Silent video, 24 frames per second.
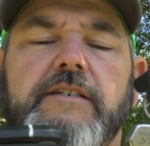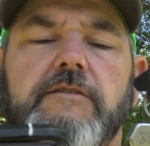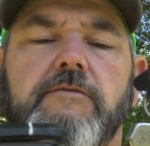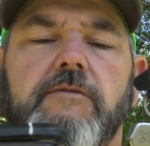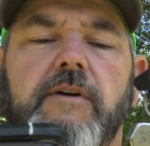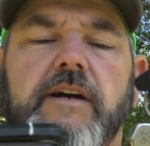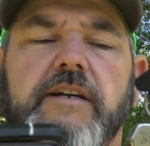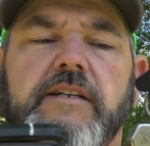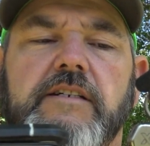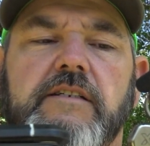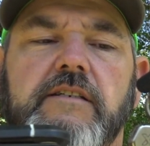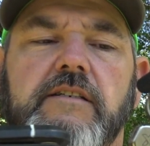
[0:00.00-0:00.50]

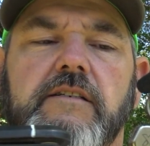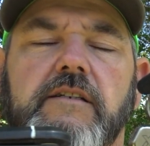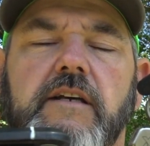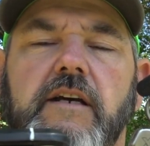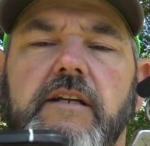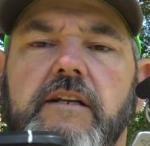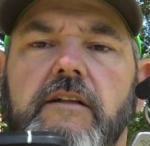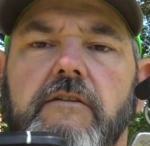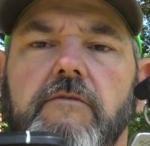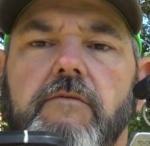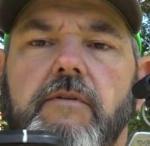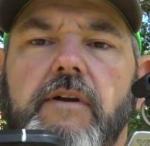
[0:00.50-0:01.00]
direction
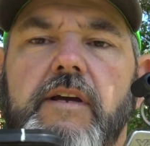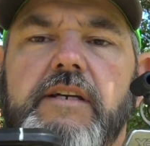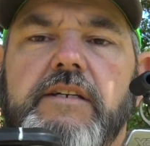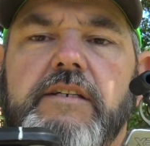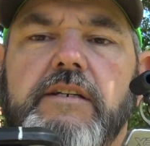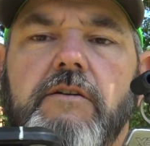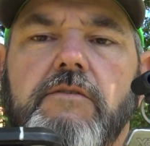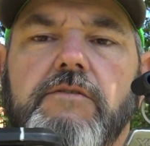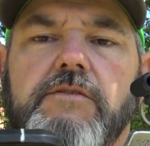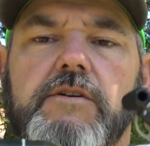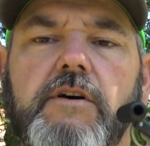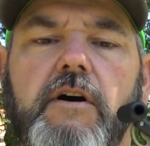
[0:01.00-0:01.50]
until the release
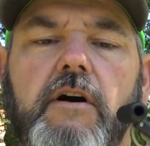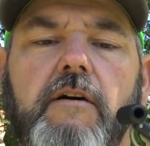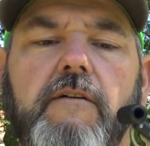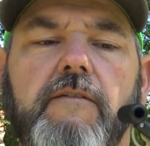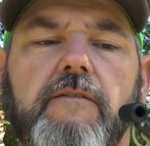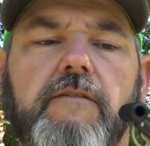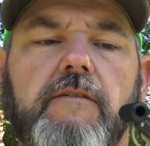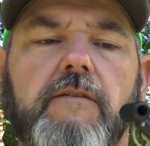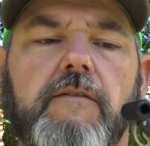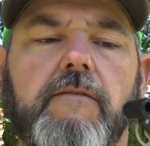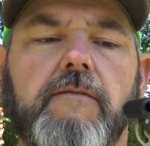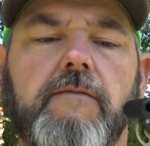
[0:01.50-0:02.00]
goes
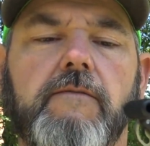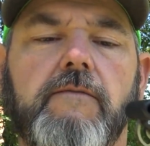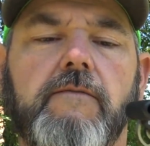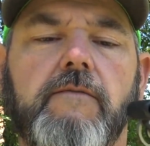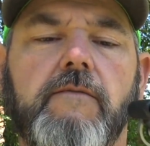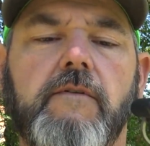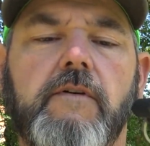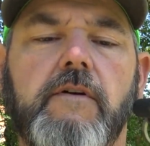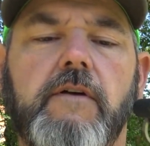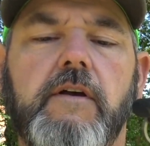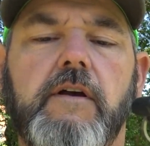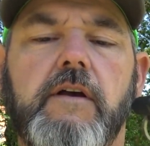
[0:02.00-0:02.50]
off.
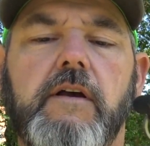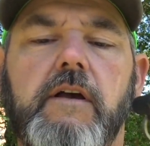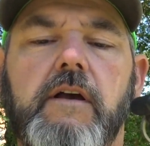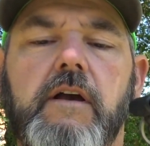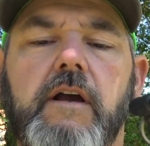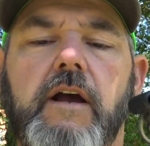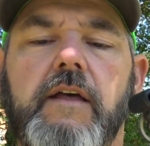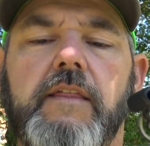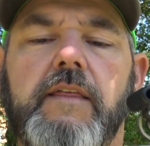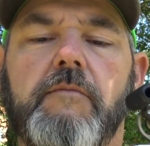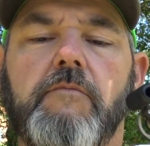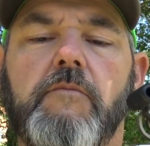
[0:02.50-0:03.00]

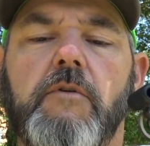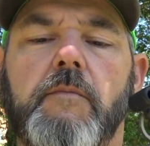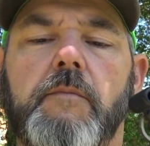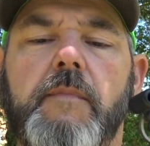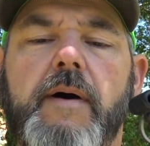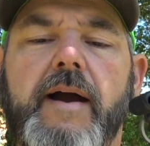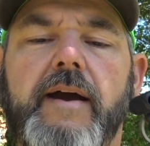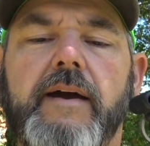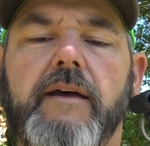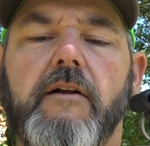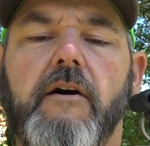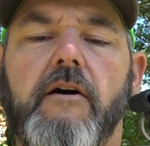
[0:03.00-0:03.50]
And then we'll
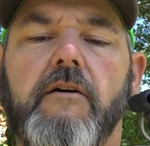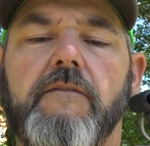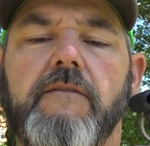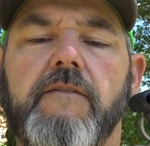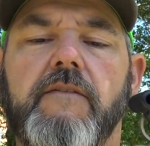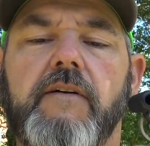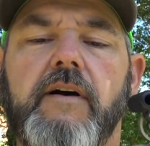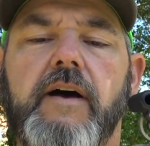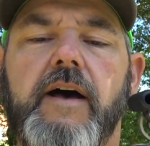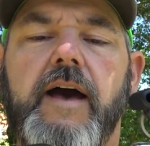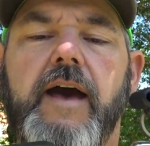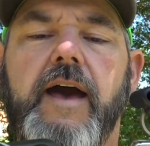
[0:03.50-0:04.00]
back it off
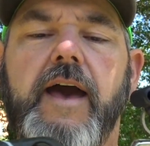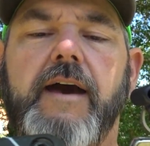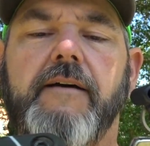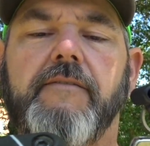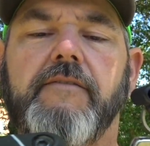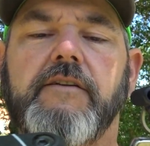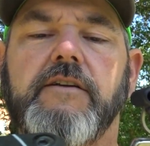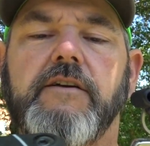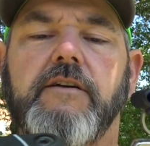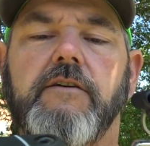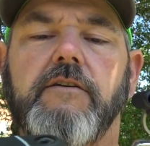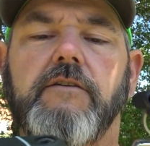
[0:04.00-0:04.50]
a half
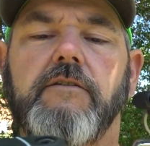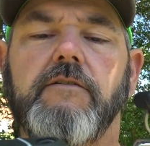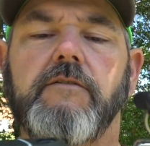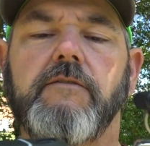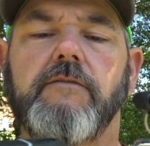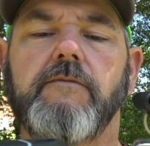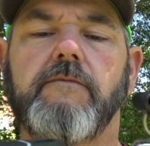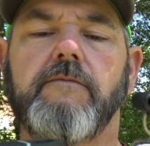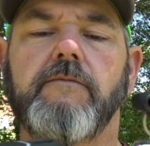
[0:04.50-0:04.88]
a turn.